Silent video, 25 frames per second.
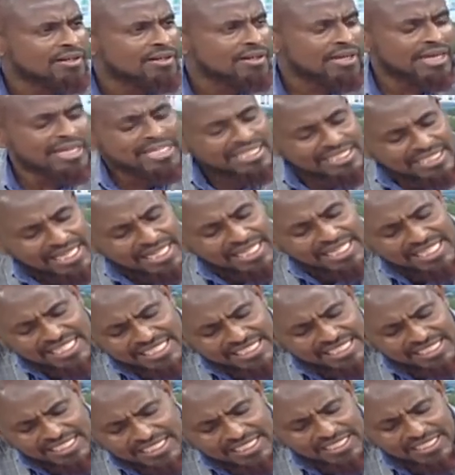
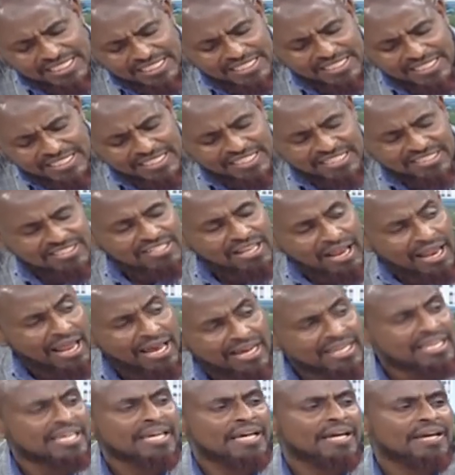Integrity is
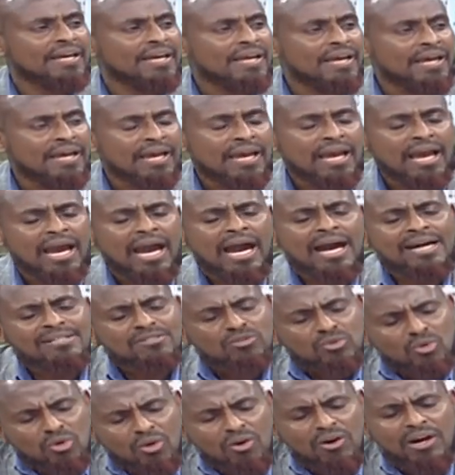lacking.
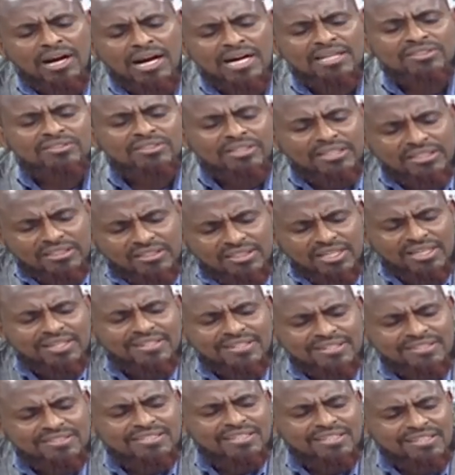As long as
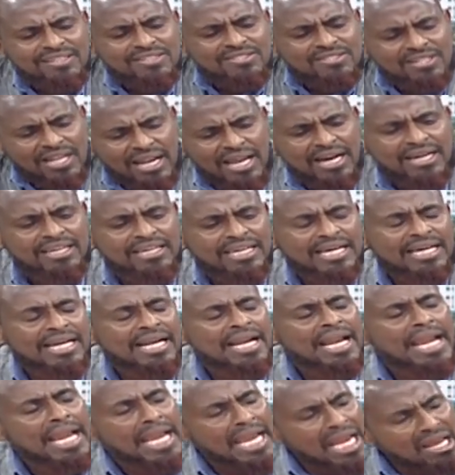integrity is lacking,
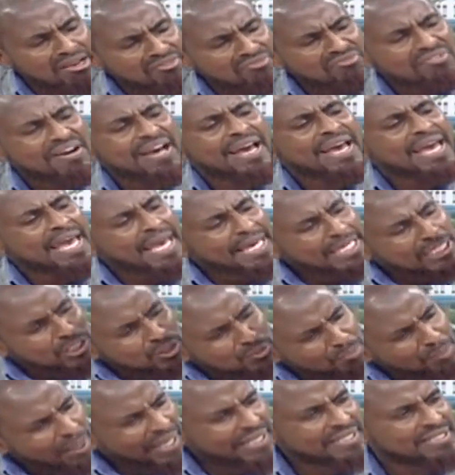never
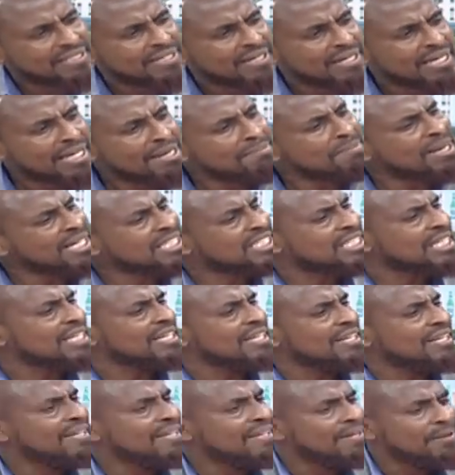expect. Imagine
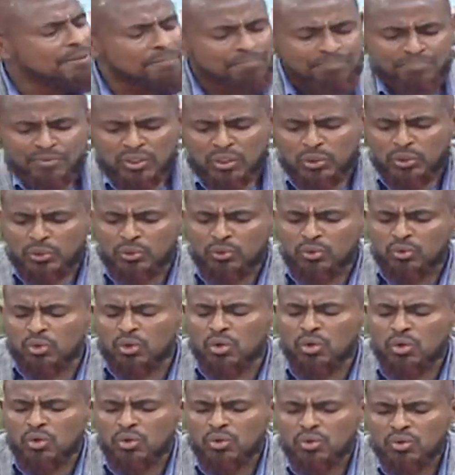you
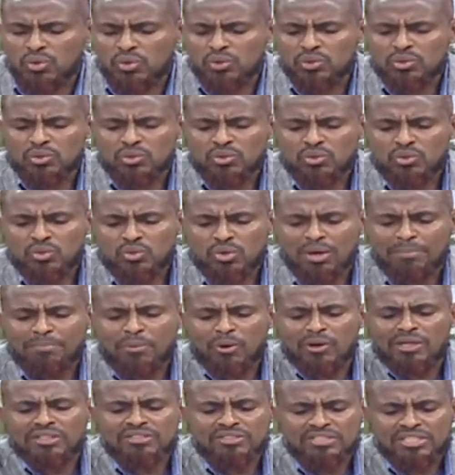go to a
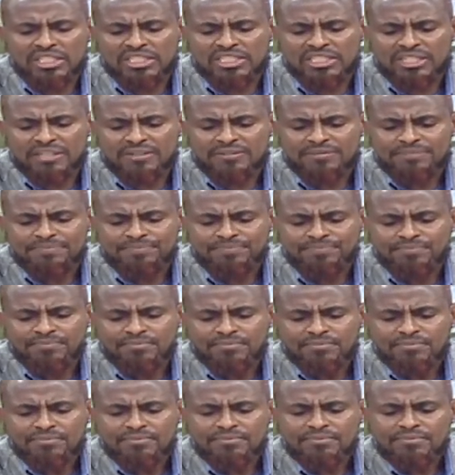polling station,
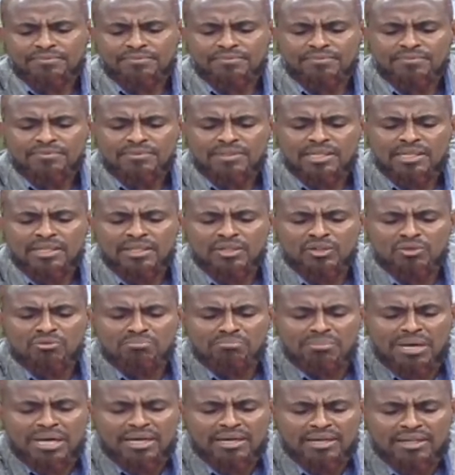you
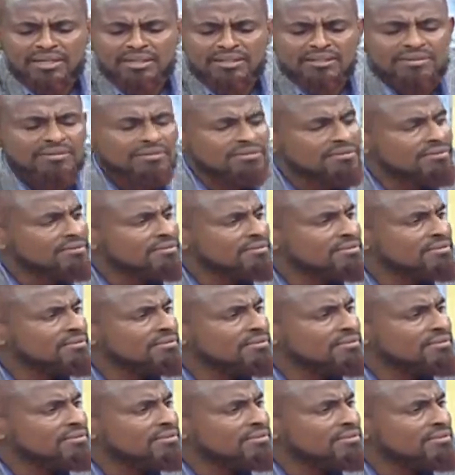mark
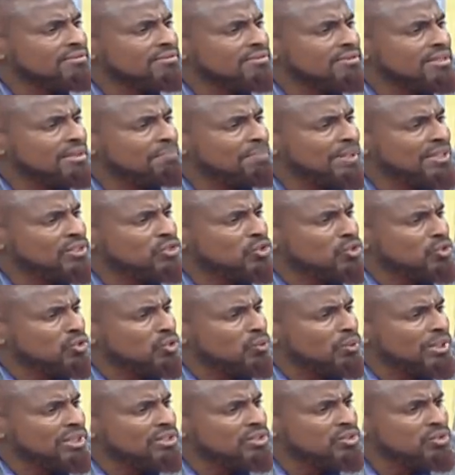the person you
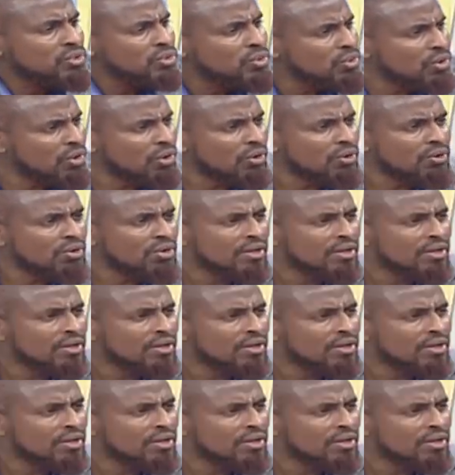want, you go.